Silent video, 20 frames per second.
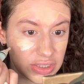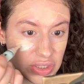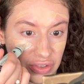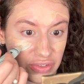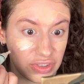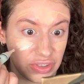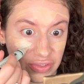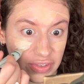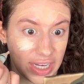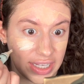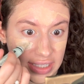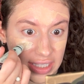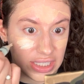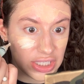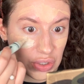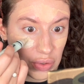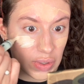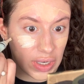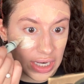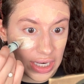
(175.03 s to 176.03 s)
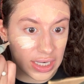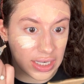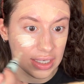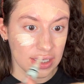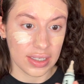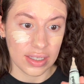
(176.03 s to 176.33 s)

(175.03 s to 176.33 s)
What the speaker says: And when I add this,